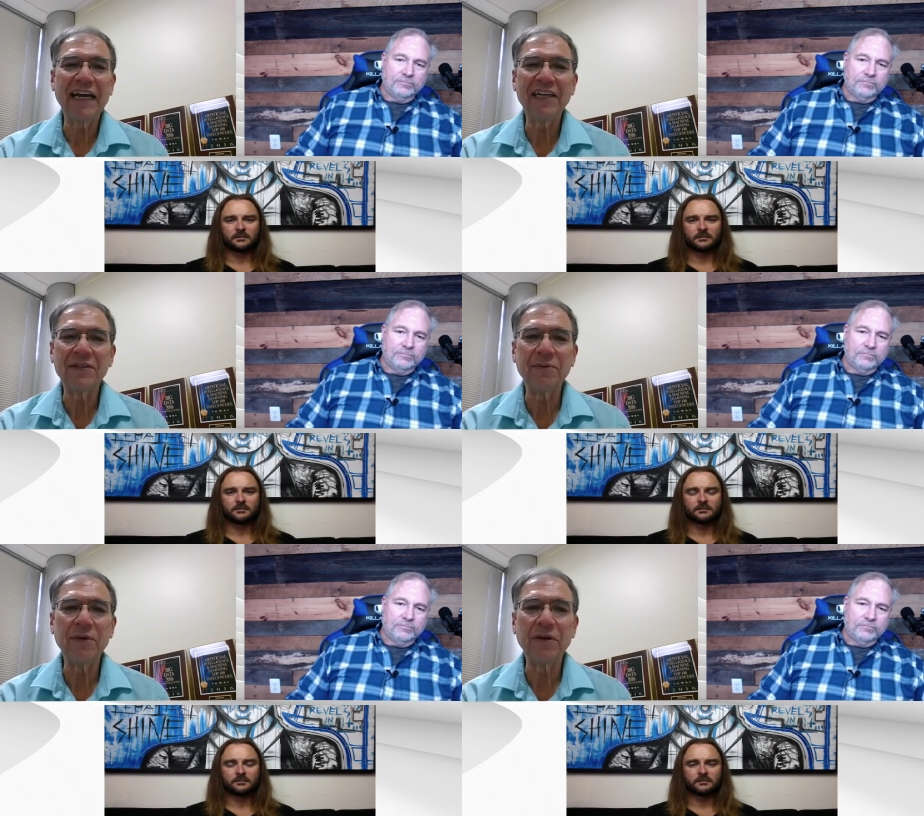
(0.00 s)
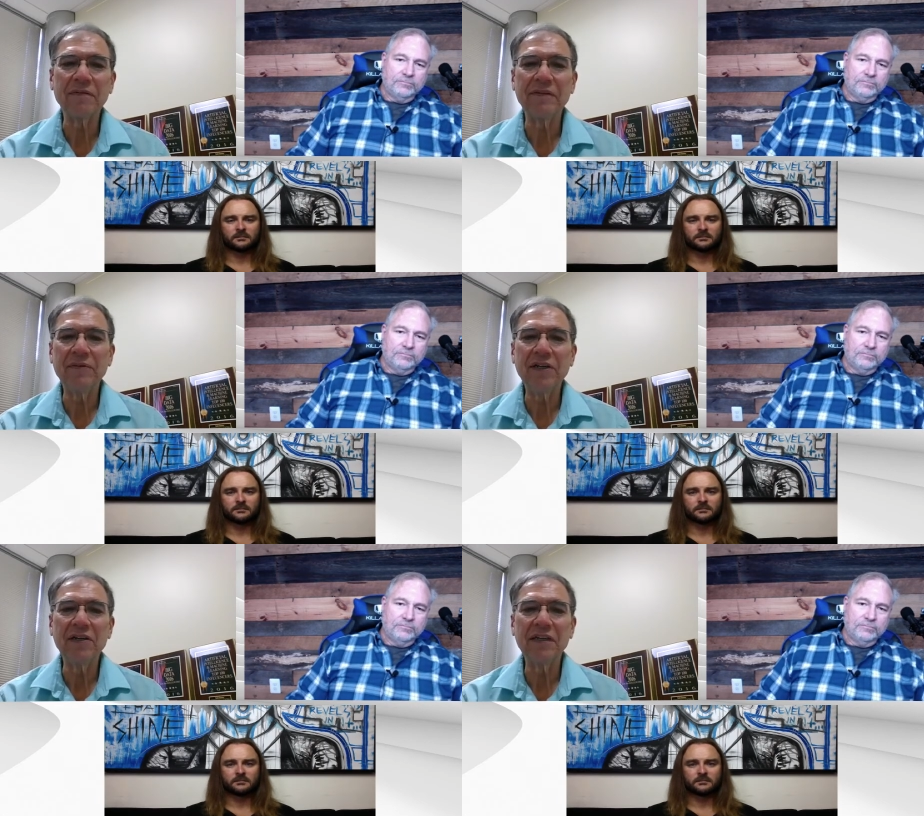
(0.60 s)
Speaker 1: that financial
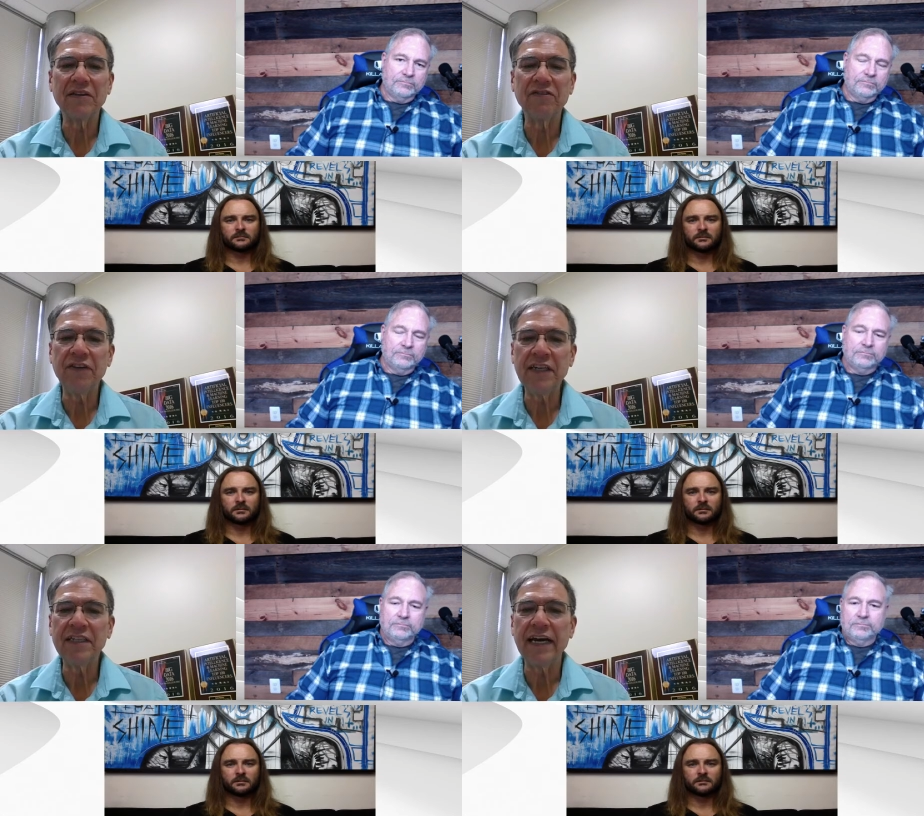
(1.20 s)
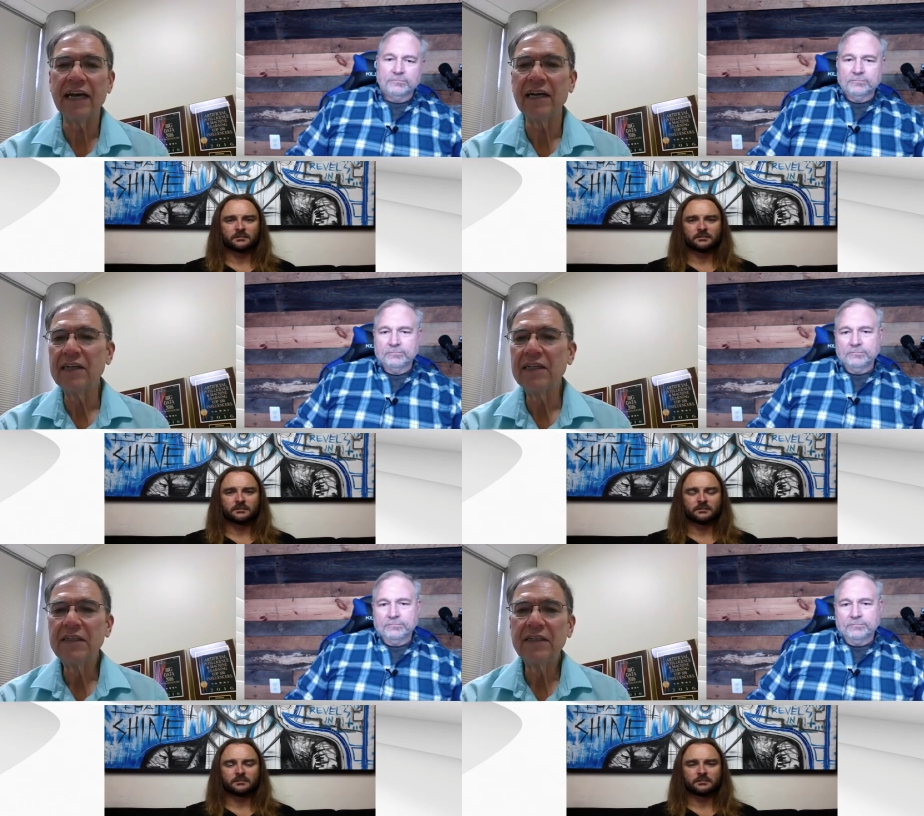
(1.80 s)
world. When you look at the
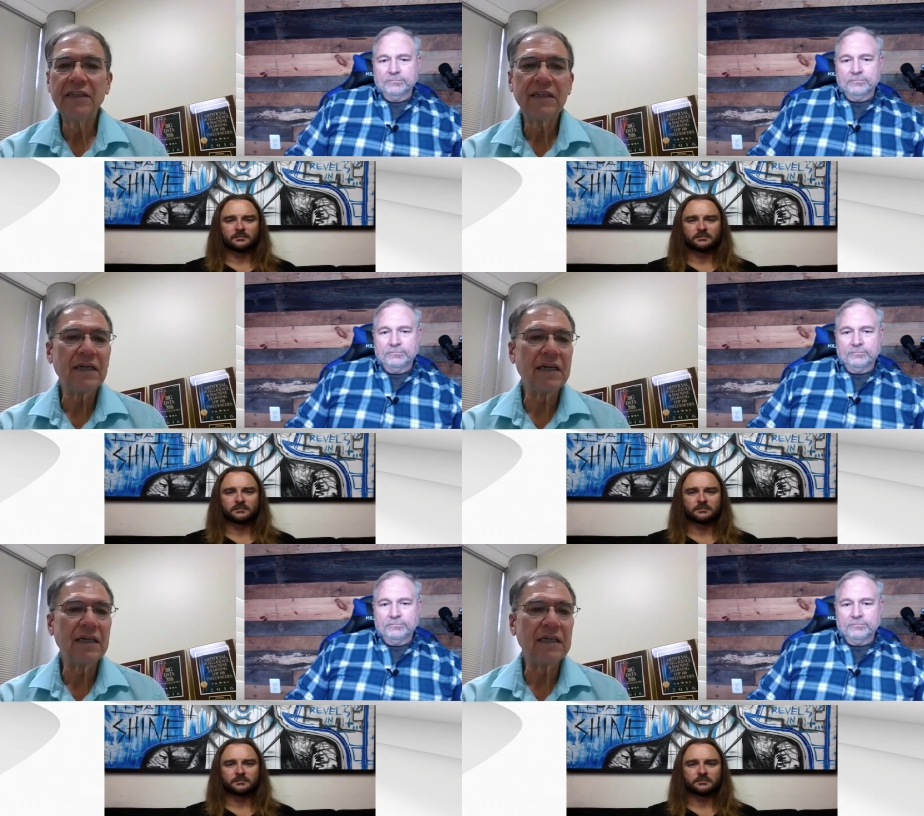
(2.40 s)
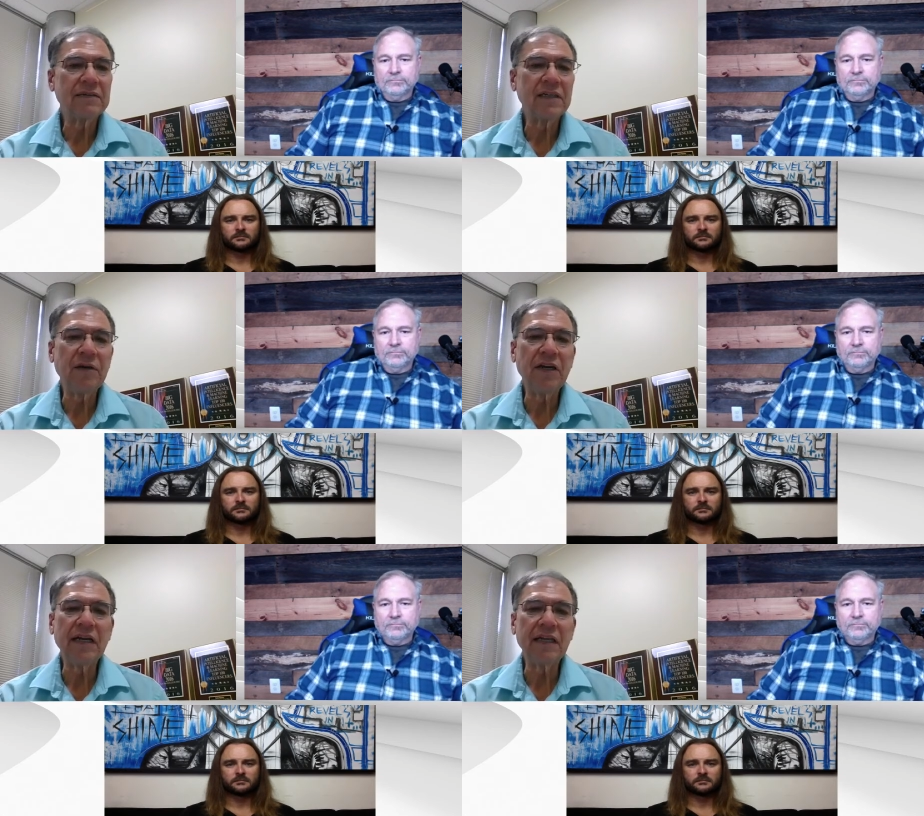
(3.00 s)
fintech
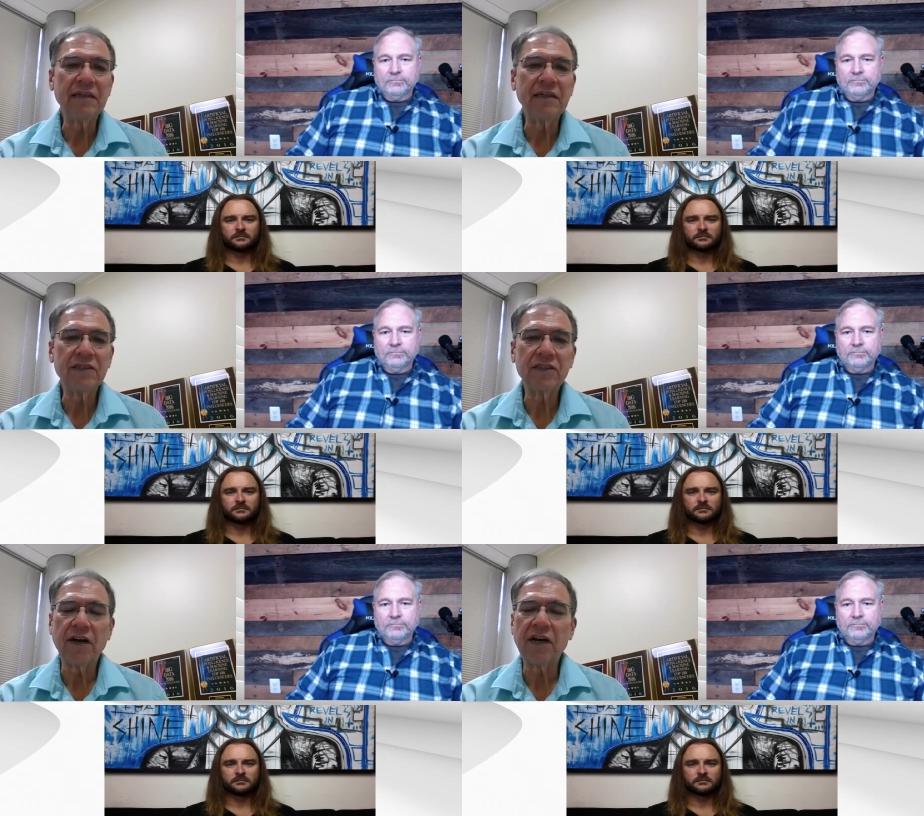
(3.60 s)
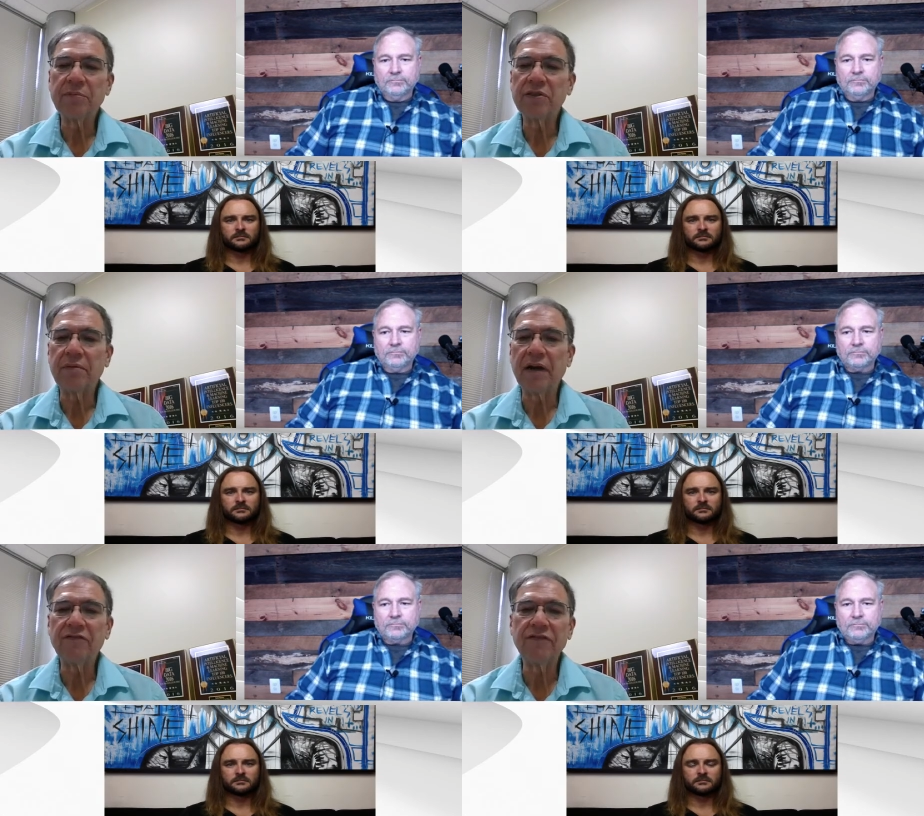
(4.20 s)
uh, community, that the
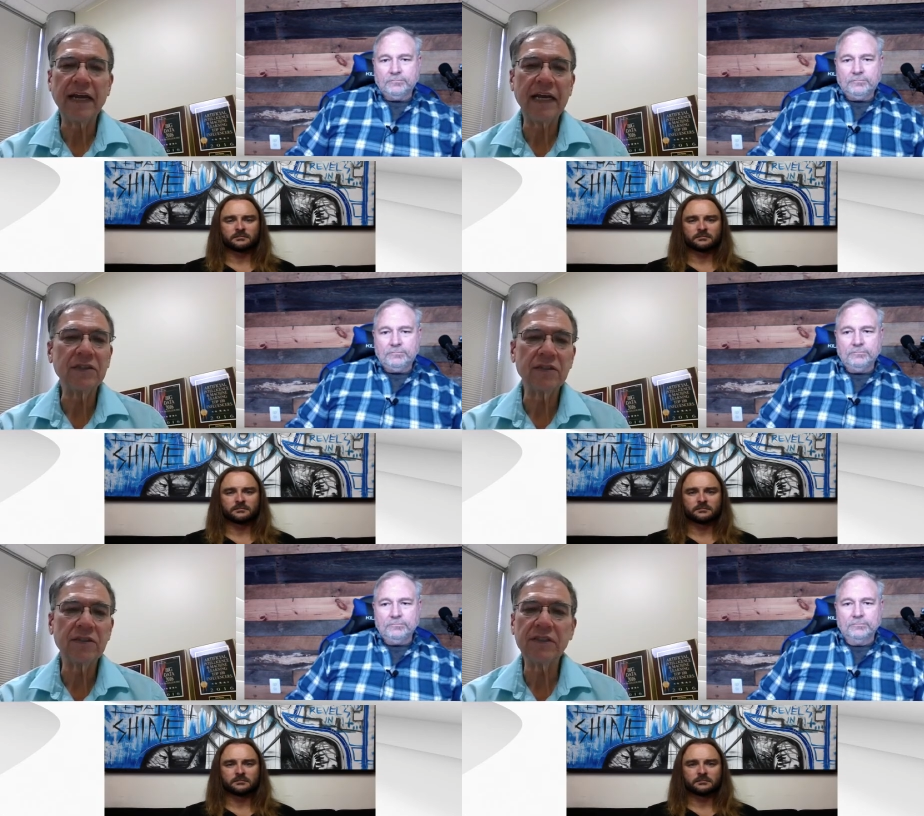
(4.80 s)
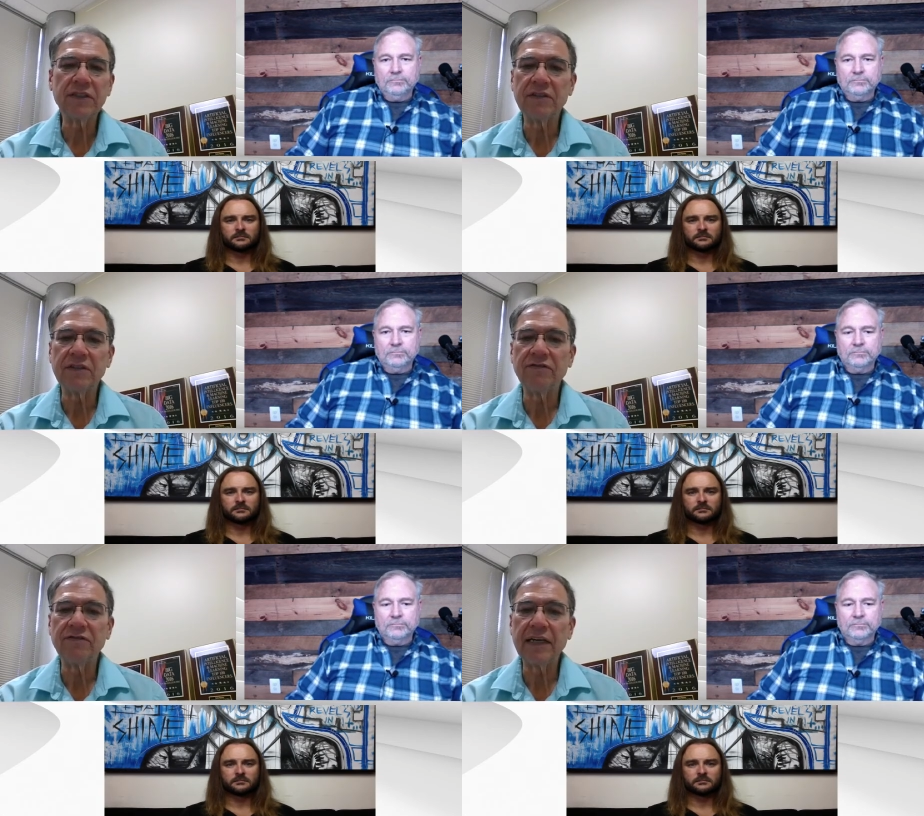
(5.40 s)
startups around financial
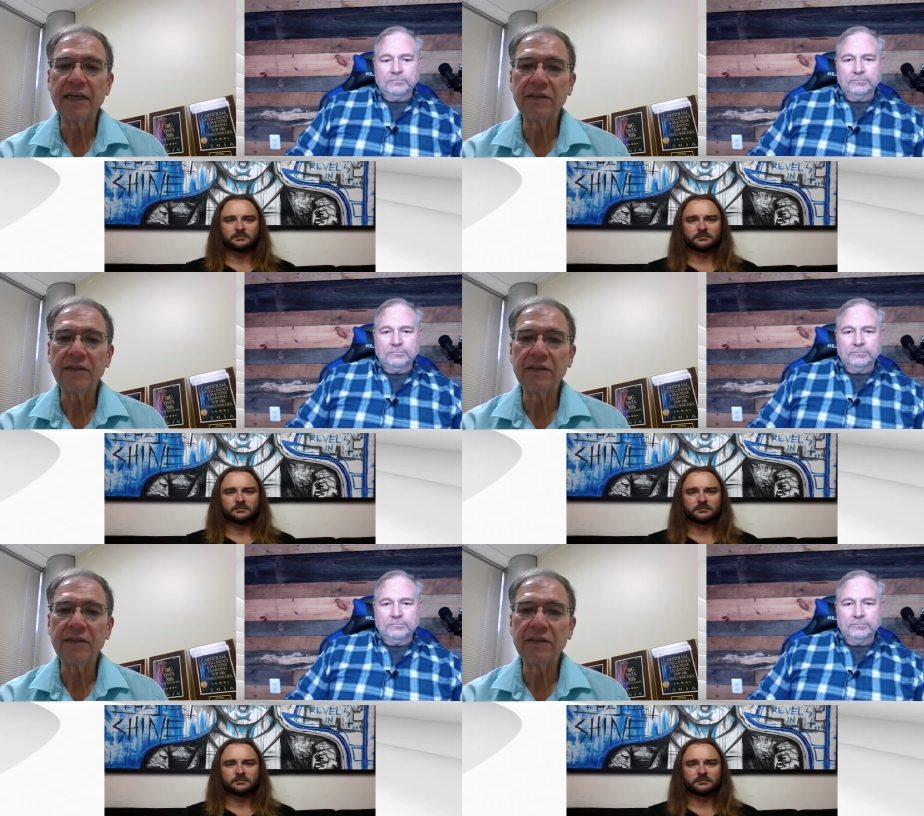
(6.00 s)
services and